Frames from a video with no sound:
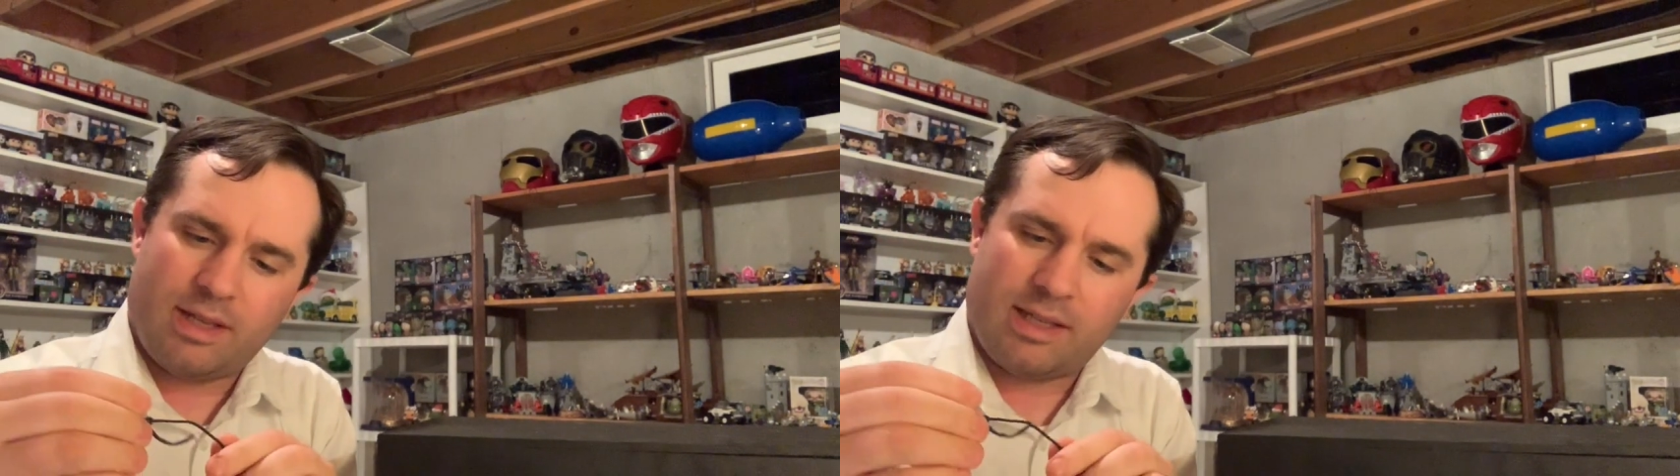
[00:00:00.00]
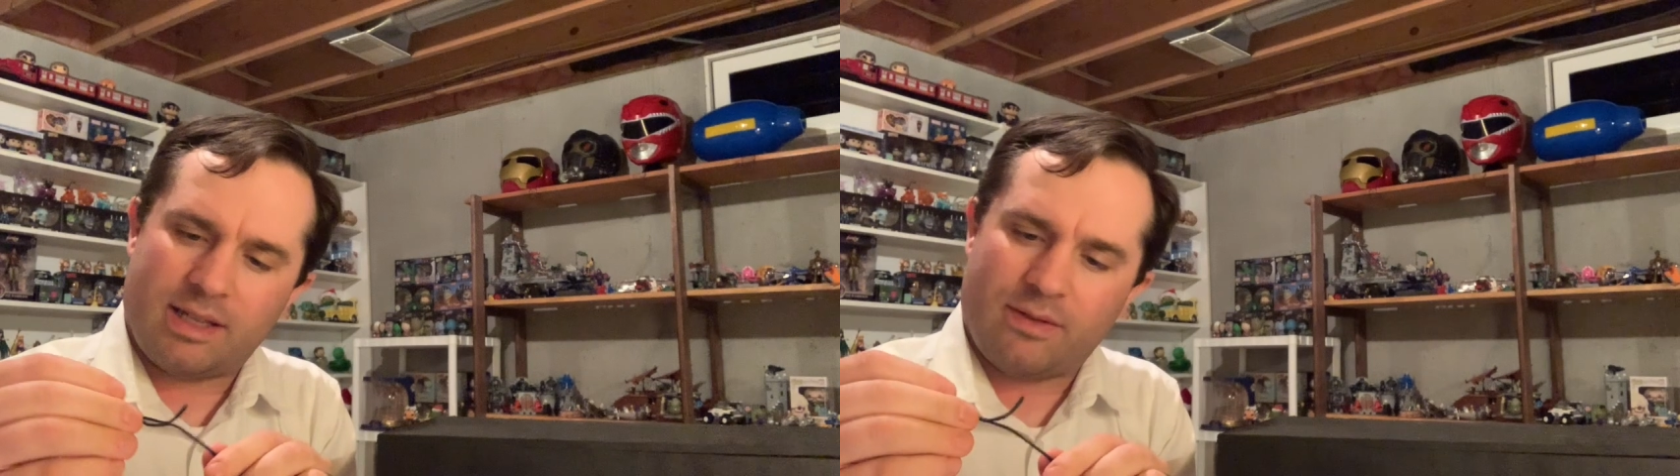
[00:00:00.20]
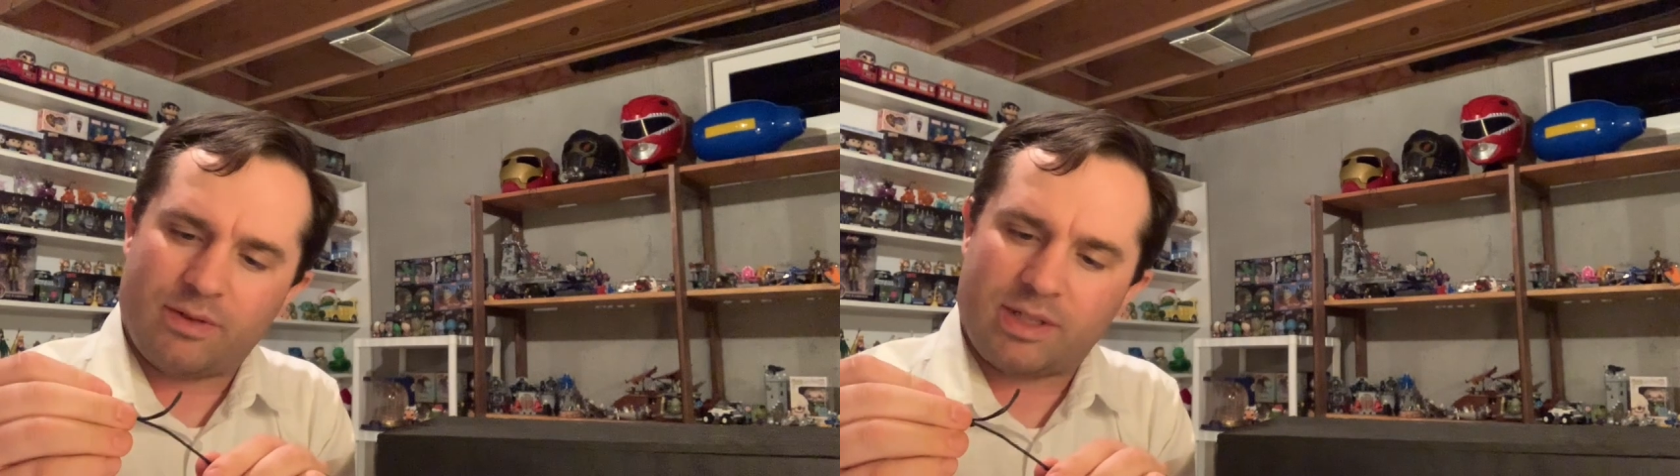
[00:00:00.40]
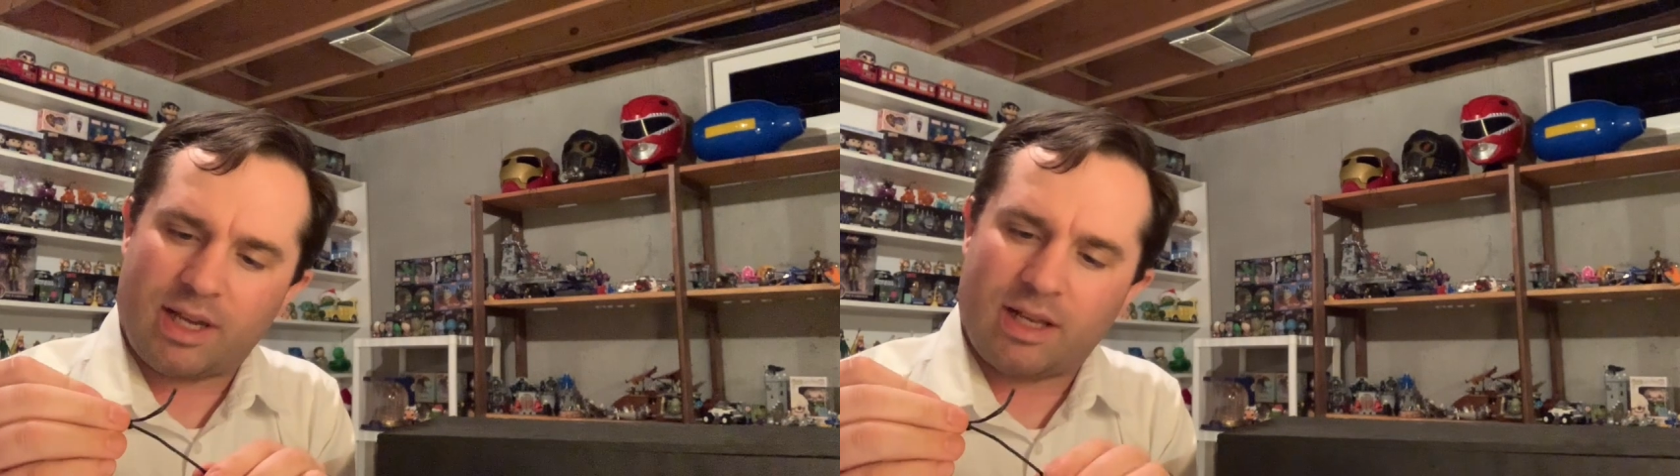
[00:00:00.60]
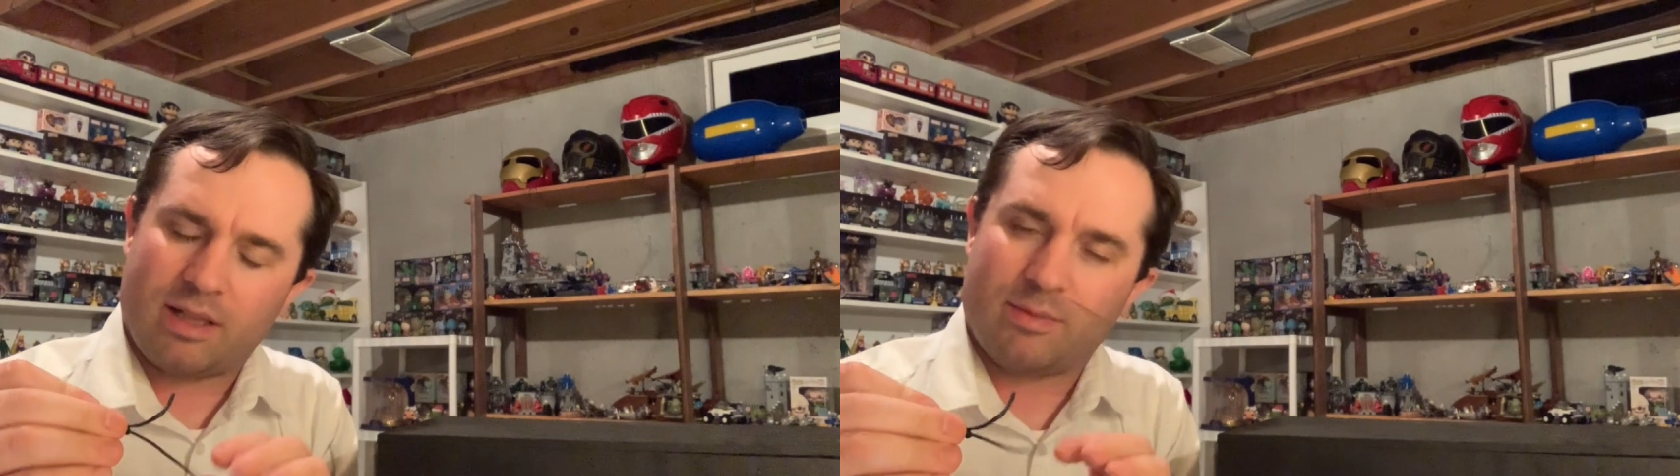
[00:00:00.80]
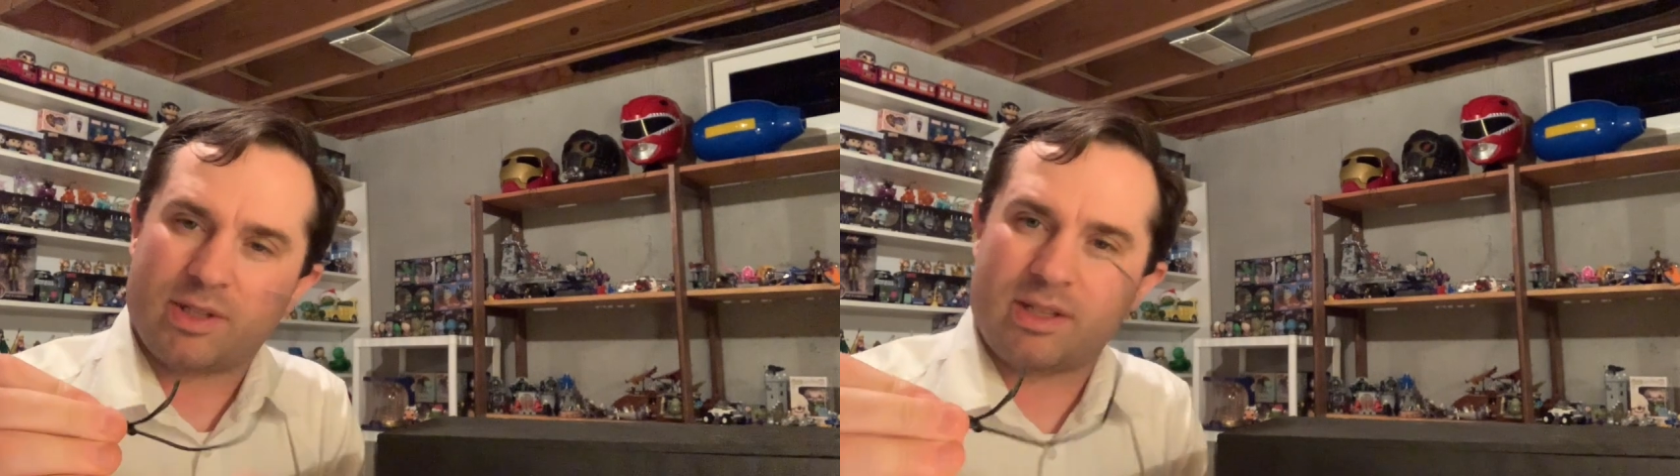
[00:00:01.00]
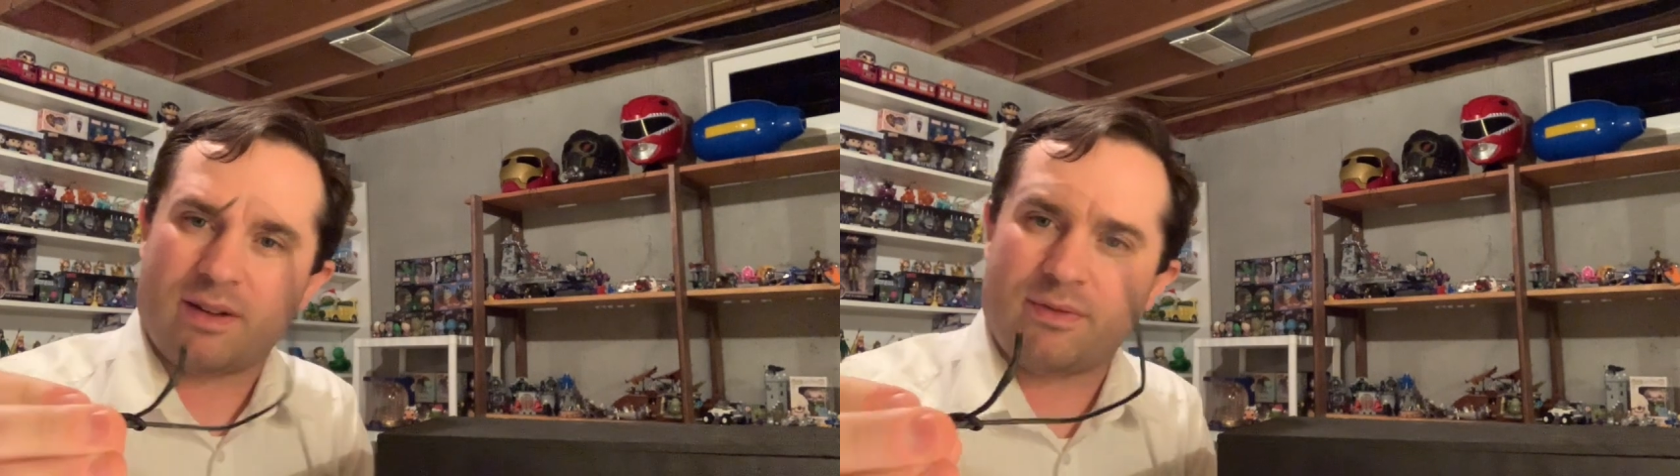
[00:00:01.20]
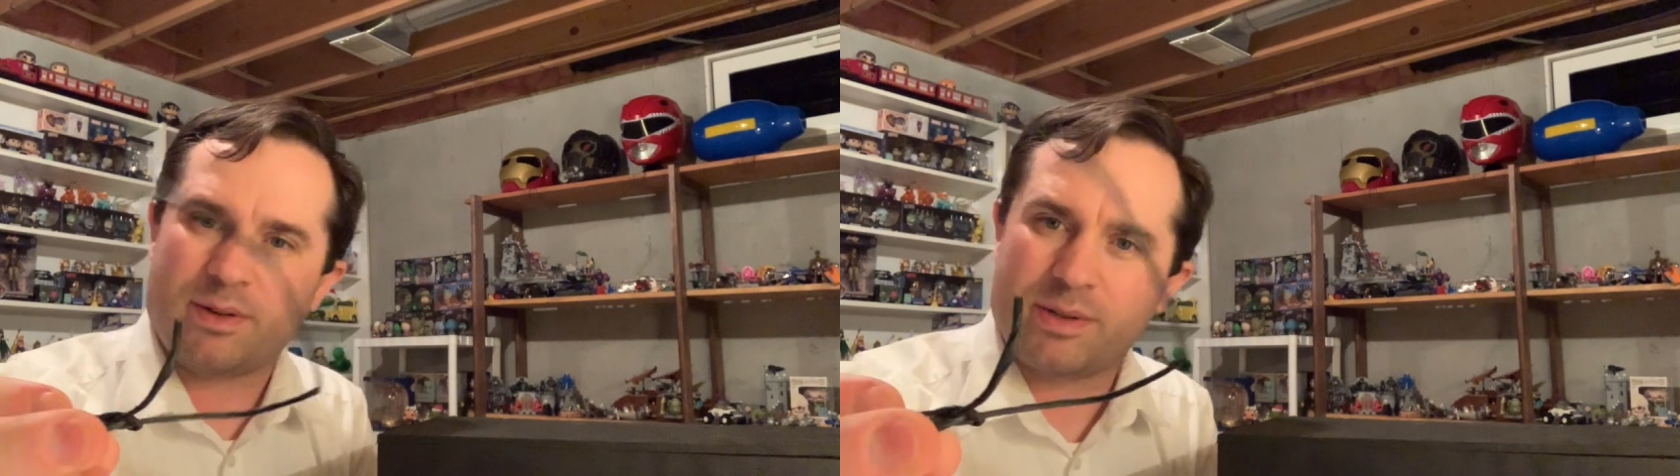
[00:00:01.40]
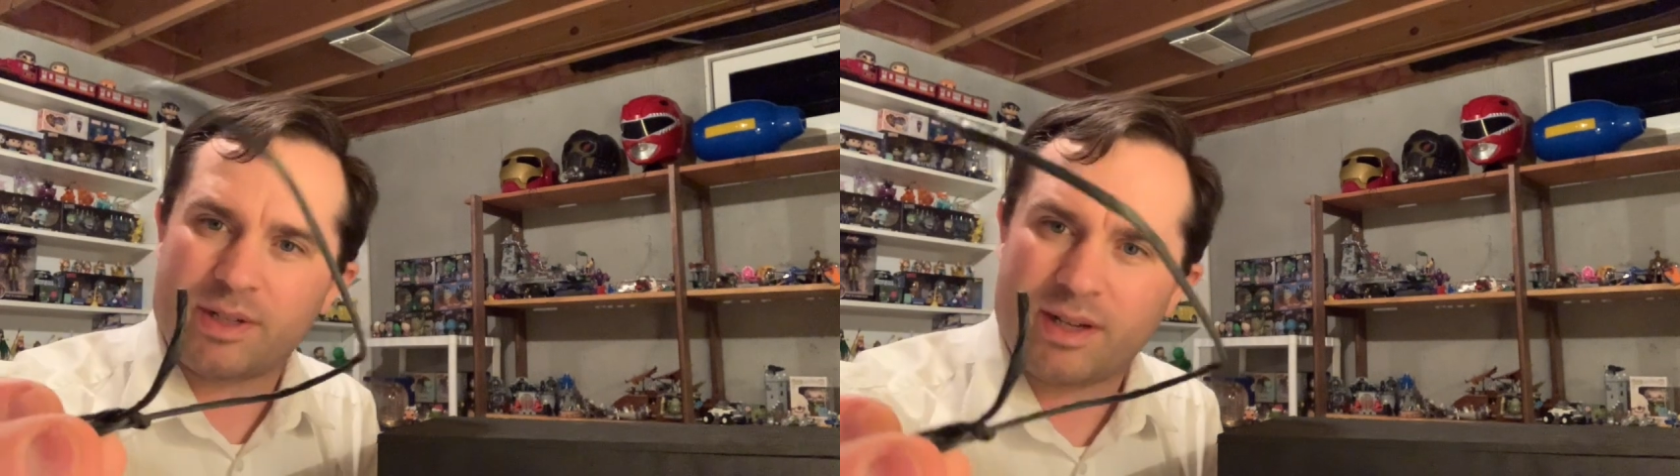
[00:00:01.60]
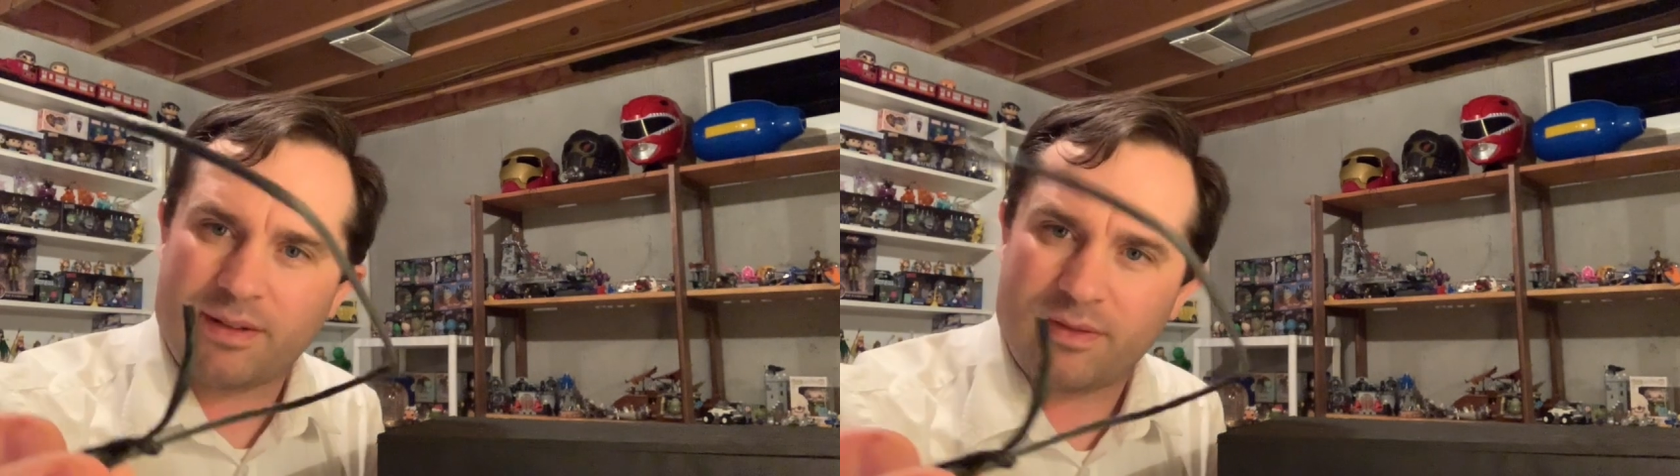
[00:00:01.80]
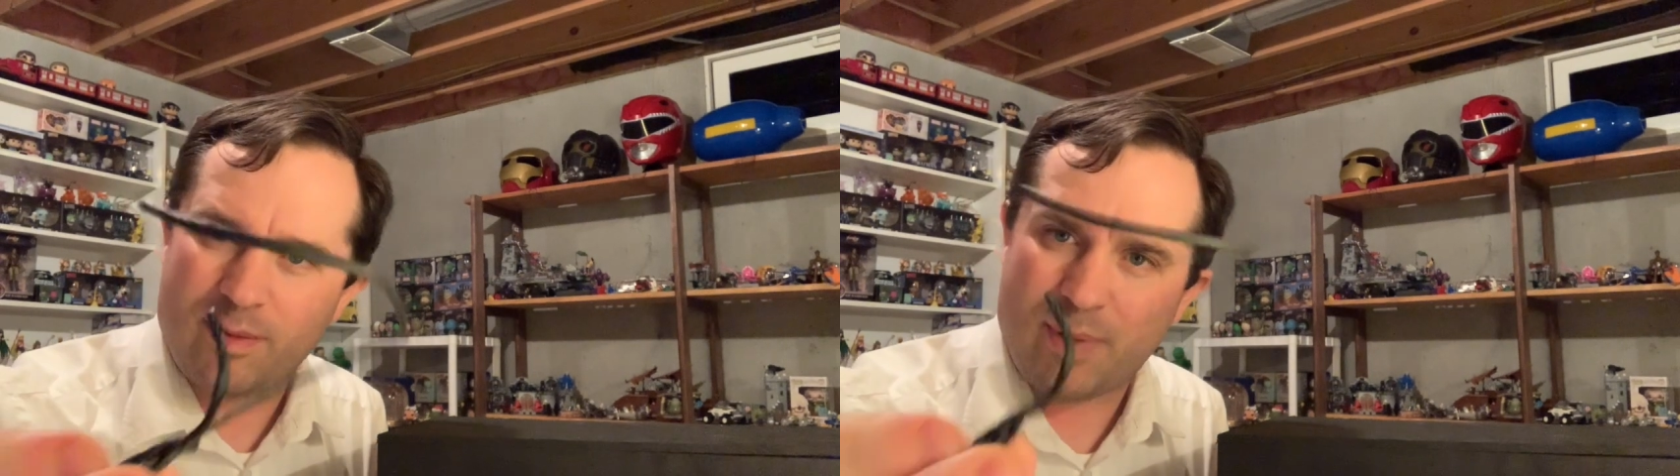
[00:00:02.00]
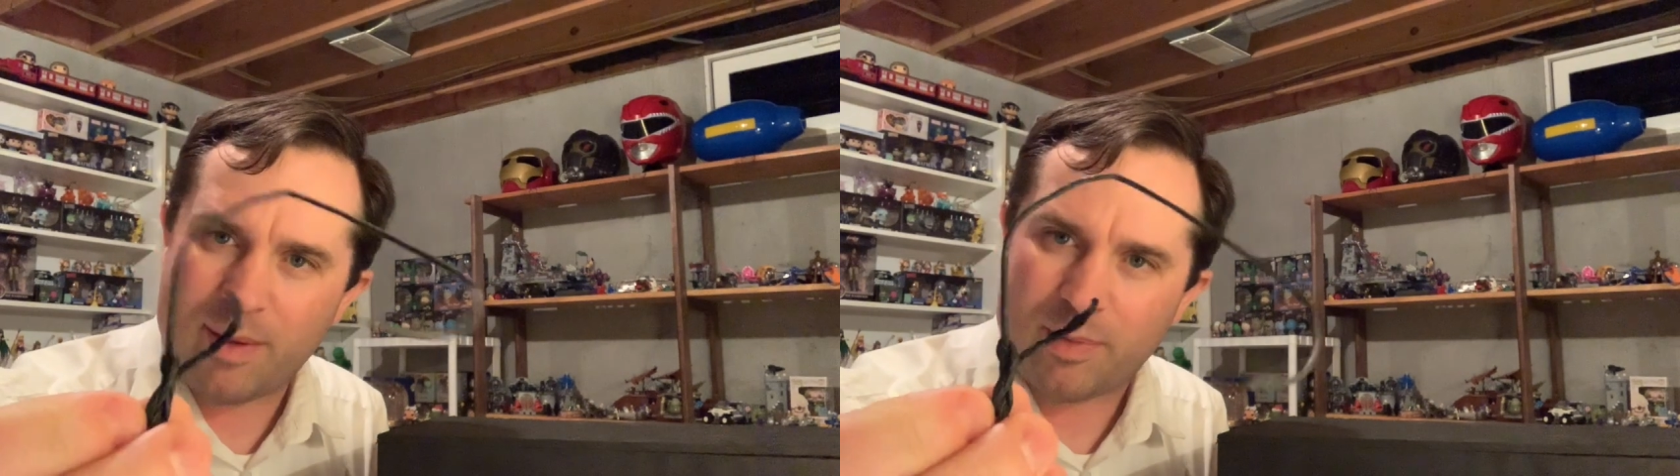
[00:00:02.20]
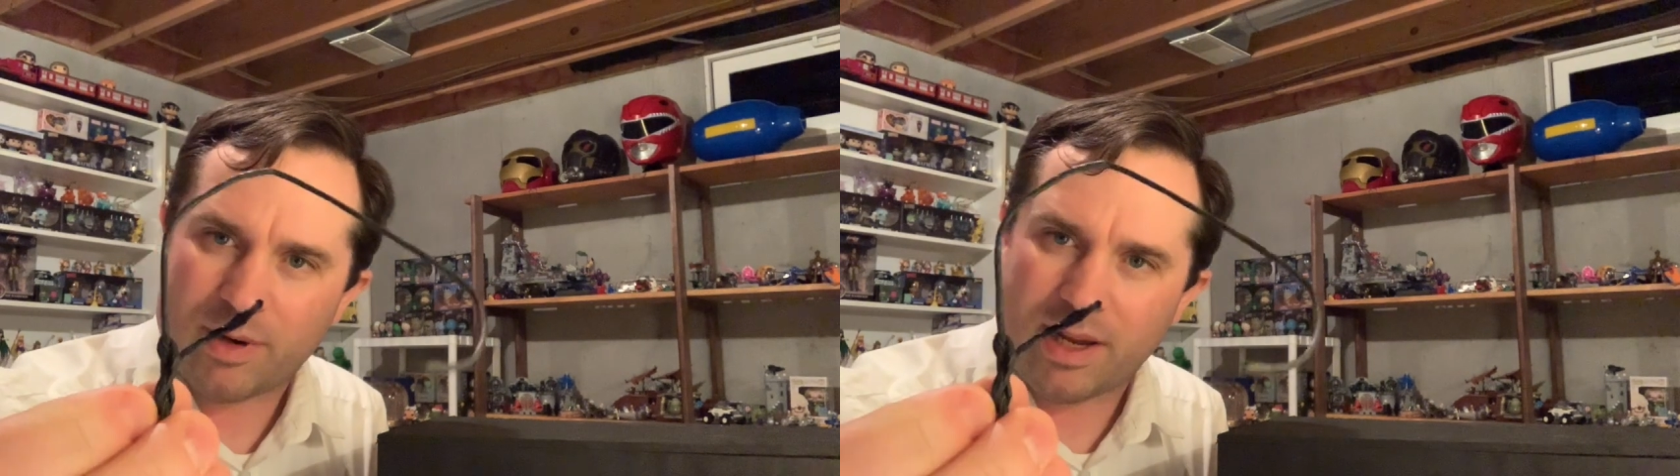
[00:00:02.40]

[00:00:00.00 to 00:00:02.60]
if they're recyclable stuff, those are definitely paper,